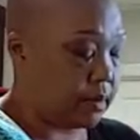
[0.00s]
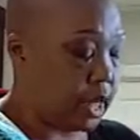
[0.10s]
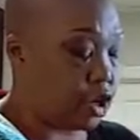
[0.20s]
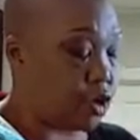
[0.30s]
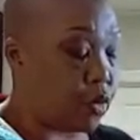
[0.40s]

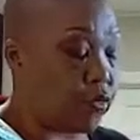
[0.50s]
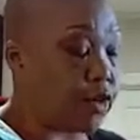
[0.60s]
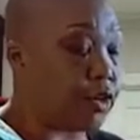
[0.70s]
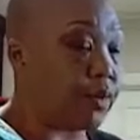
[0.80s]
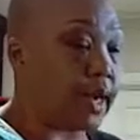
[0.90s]
your
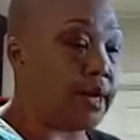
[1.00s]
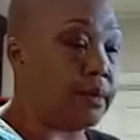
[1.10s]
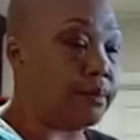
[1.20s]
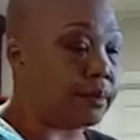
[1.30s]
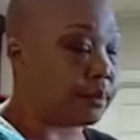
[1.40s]
refrigerator
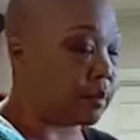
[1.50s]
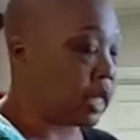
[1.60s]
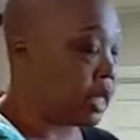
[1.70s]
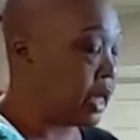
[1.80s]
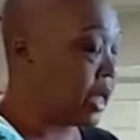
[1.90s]

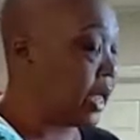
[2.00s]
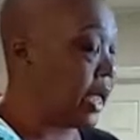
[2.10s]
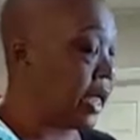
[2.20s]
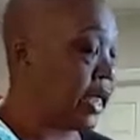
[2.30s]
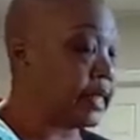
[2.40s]

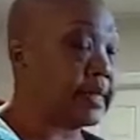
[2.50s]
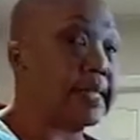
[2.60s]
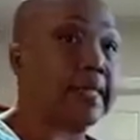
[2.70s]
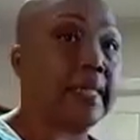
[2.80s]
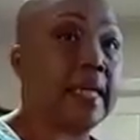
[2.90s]
and
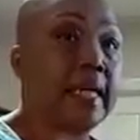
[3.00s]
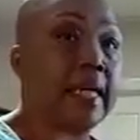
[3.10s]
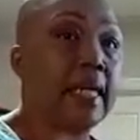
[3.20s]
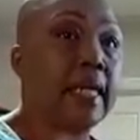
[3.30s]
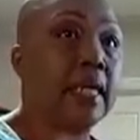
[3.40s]

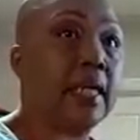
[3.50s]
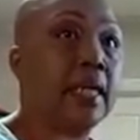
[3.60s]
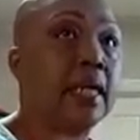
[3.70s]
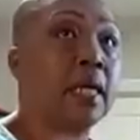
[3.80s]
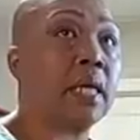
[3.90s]
see
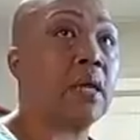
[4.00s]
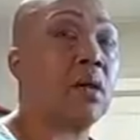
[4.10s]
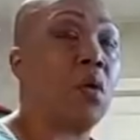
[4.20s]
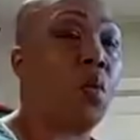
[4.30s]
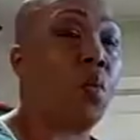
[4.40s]

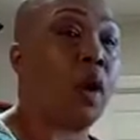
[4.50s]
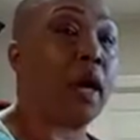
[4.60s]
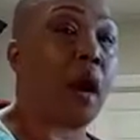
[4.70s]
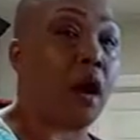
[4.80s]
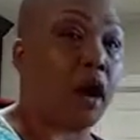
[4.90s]
what
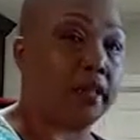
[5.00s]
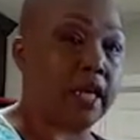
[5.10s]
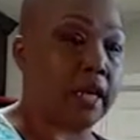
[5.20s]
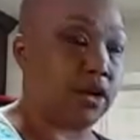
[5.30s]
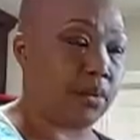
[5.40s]
are
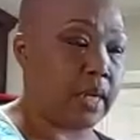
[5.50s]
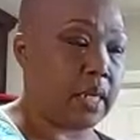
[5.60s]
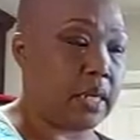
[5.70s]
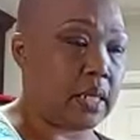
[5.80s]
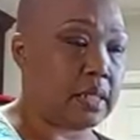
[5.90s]
the
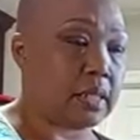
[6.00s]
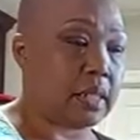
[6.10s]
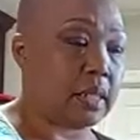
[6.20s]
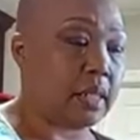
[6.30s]
ingredients.